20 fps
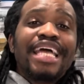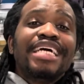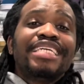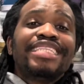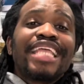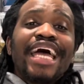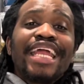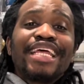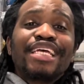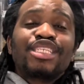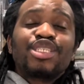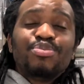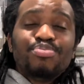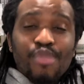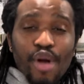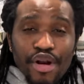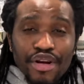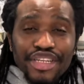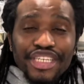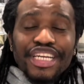That is
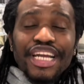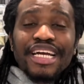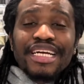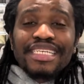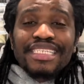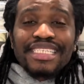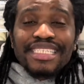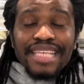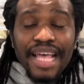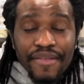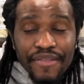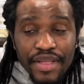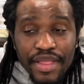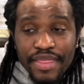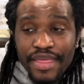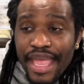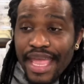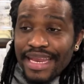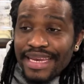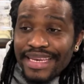March
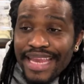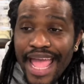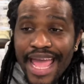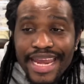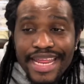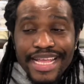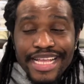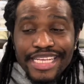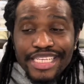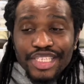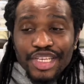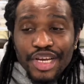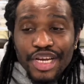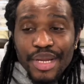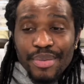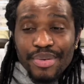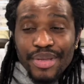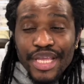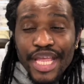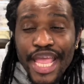7th. And that is going to
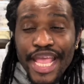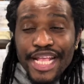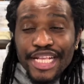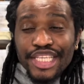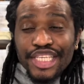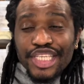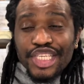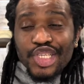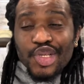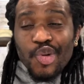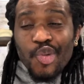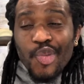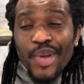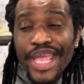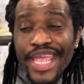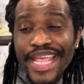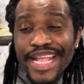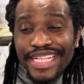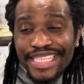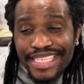be a
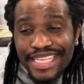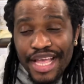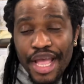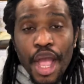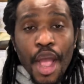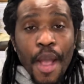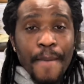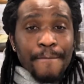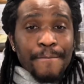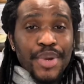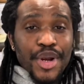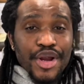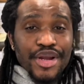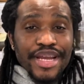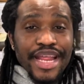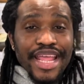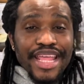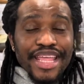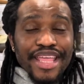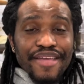sweet
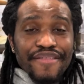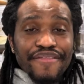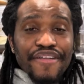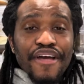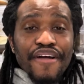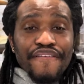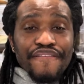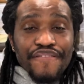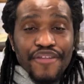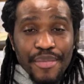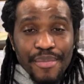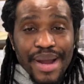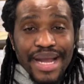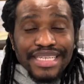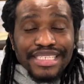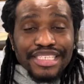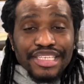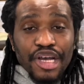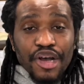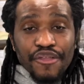birthday gift for
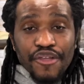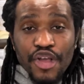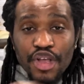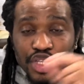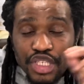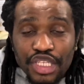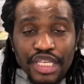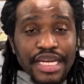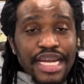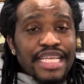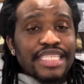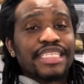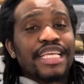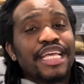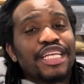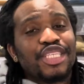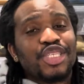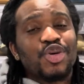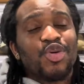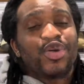myself. So let's
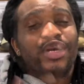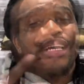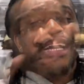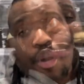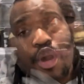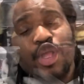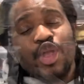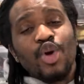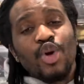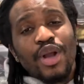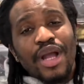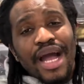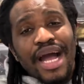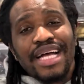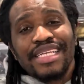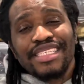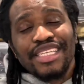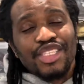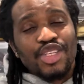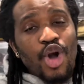get to it, guys. But yo,
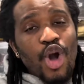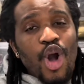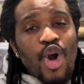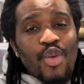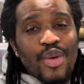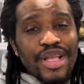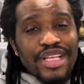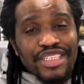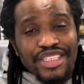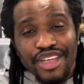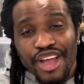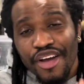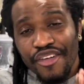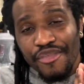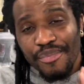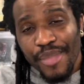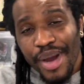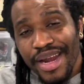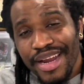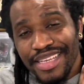guys, as always,
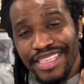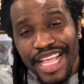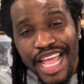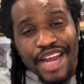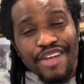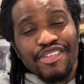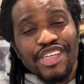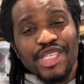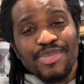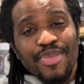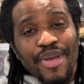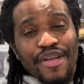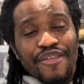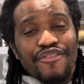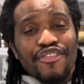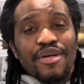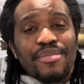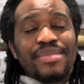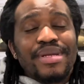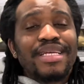love, manners, and respect
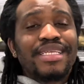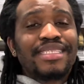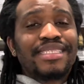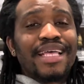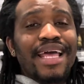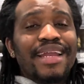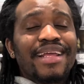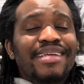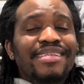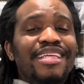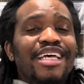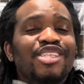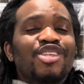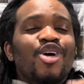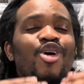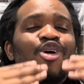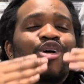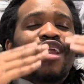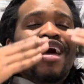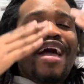from this side, because that's
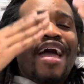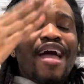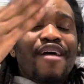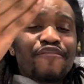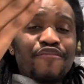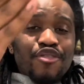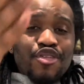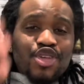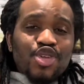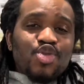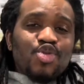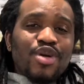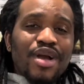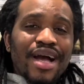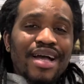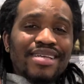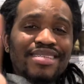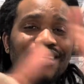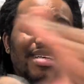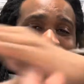all I have for you
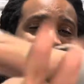guys.